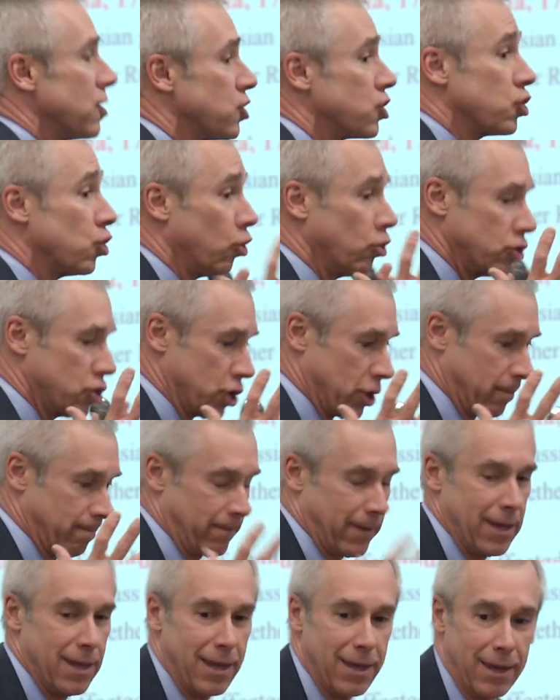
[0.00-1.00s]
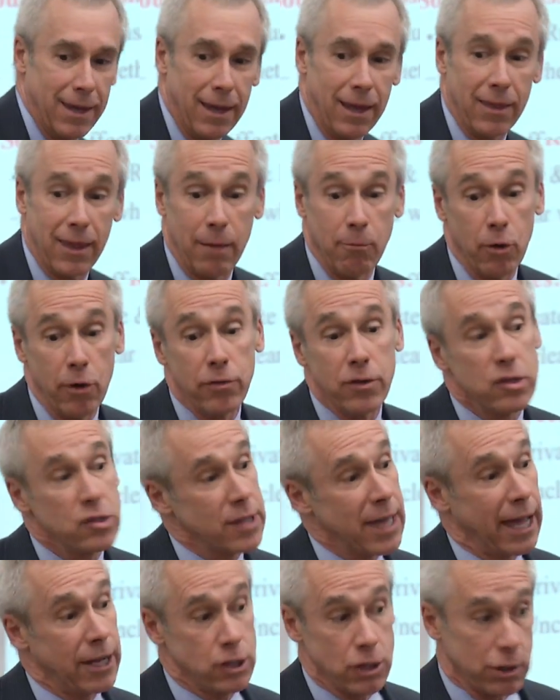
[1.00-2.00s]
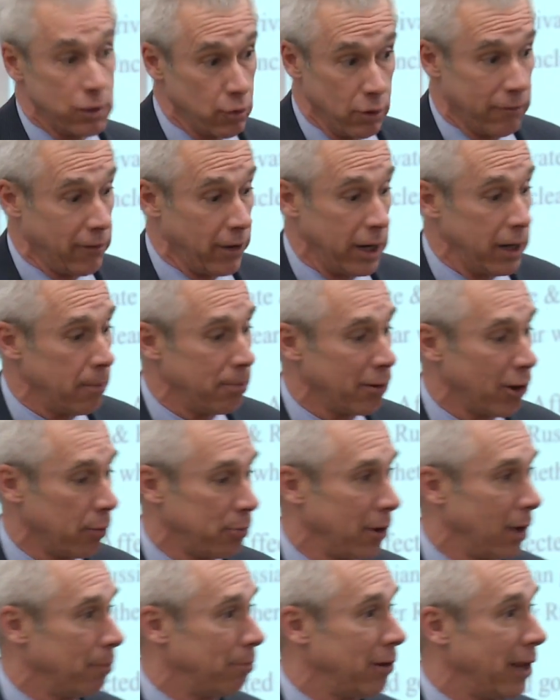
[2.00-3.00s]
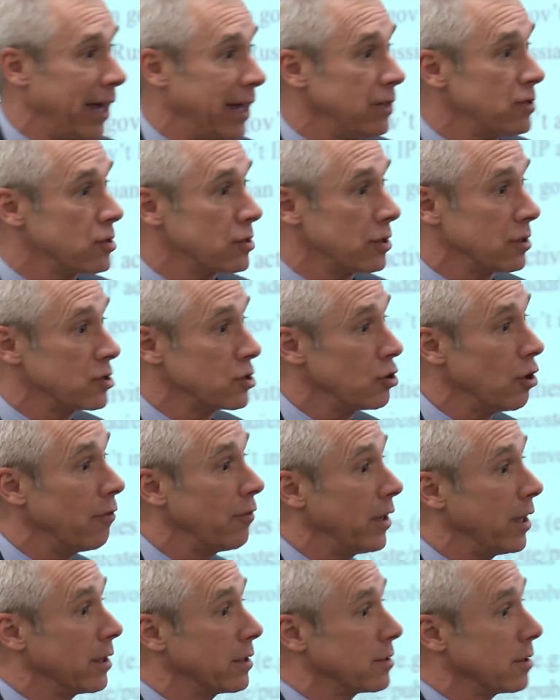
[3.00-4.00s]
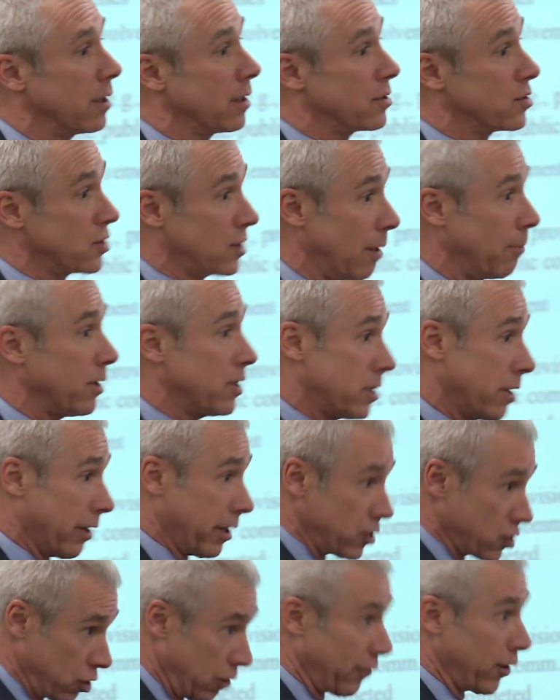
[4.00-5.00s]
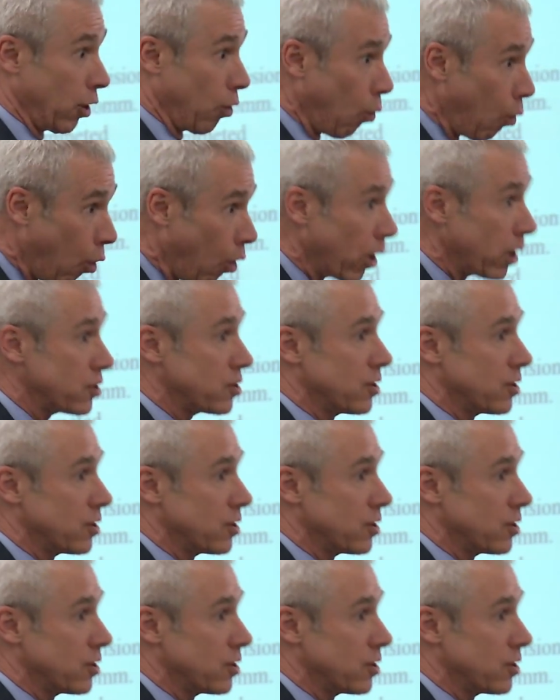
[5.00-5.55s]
Soldier. They moved the statue to a very appropriate place, a Soviet cemetery, Soviet war